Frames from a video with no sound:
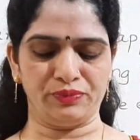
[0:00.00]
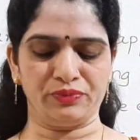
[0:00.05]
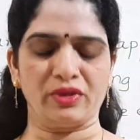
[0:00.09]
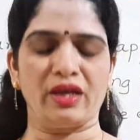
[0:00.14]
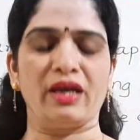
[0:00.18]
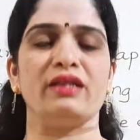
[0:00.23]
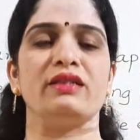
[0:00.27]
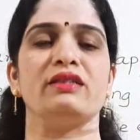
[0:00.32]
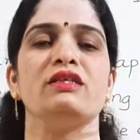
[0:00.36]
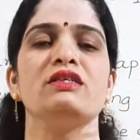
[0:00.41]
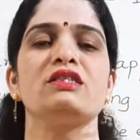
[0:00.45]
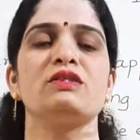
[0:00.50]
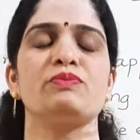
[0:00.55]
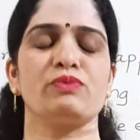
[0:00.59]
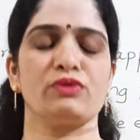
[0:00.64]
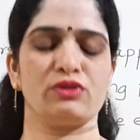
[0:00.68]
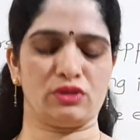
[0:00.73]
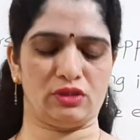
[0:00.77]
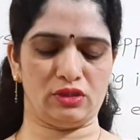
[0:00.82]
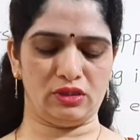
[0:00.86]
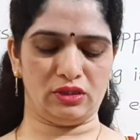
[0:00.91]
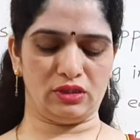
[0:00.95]
and this
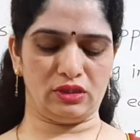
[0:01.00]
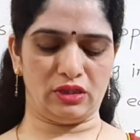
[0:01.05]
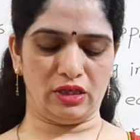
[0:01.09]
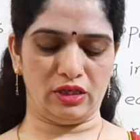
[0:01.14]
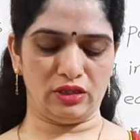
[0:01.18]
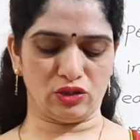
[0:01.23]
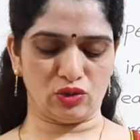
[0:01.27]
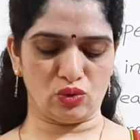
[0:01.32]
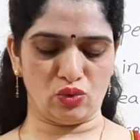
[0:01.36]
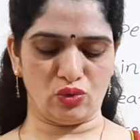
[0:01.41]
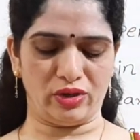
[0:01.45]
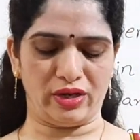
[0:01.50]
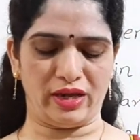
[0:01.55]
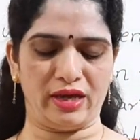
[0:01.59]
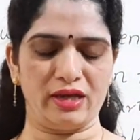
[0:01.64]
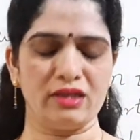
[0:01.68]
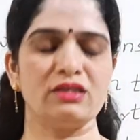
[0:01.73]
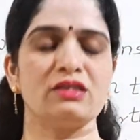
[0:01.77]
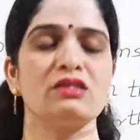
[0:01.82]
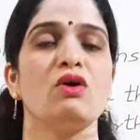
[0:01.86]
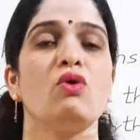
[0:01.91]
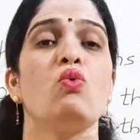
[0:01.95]
process is known
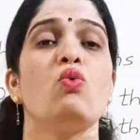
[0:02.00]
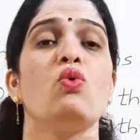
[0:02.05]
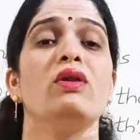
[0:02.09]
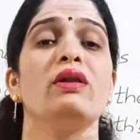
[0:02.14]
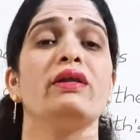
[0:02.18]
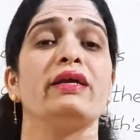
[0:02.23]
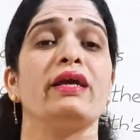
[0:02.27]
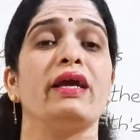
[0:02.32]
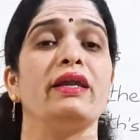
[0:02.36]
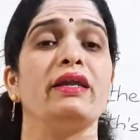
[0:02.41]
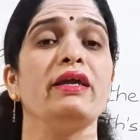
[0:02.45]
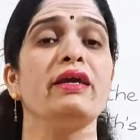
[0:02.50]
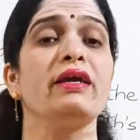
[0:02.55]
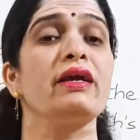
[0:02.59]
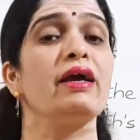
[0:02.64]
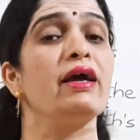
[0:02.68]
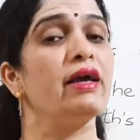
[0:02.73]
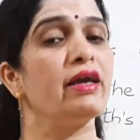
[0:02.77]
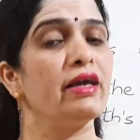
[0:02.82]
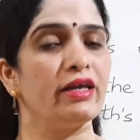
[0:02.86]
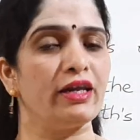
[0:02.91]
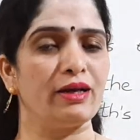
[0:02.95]
as volcanic
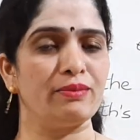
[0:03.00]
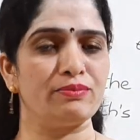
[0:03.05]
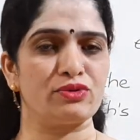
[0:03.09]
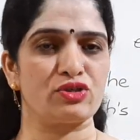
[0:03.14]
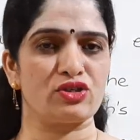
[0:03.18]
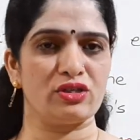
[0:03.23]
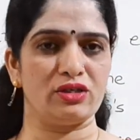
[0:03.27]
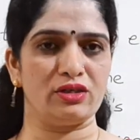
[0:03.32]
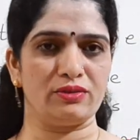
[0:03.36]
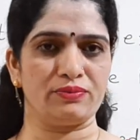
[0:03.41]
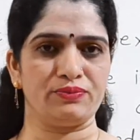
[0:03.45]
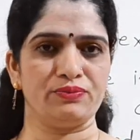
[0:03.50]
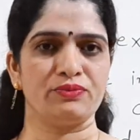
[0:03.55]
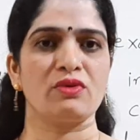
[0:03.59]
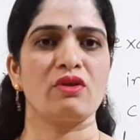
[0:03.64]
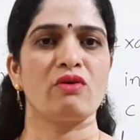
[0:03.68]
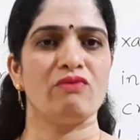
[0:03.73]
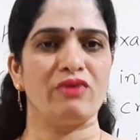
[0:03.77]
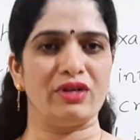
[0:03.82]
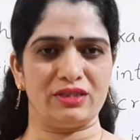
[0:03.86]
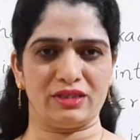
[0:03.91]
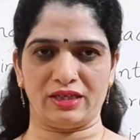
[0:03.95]
eruption.
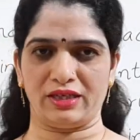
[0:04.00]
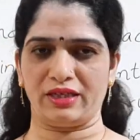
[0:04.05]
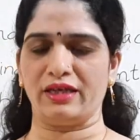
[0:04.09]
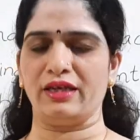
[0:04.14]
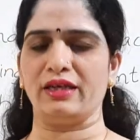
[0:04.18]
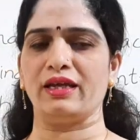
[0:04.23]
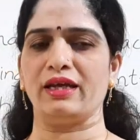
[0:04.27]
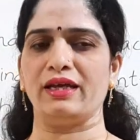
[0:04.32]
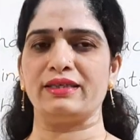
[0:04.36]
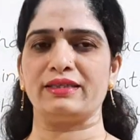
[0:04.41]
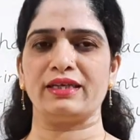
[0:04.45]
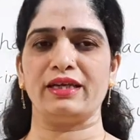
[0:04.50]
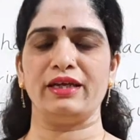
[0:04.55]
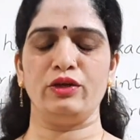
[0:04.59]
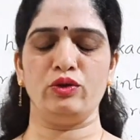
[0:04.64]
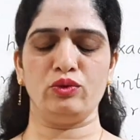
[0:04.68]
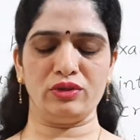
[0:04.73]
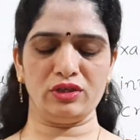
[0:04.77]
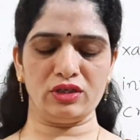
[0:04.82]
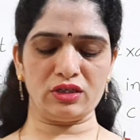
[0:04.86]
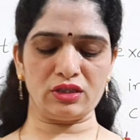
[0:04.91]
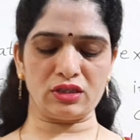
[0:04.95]
Once again I'll tell you
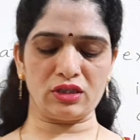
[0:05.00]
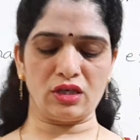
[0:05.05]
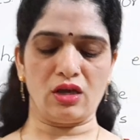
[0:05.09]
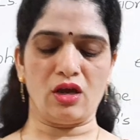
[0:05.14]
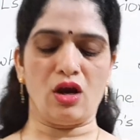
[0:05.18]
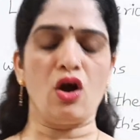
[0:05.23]
this.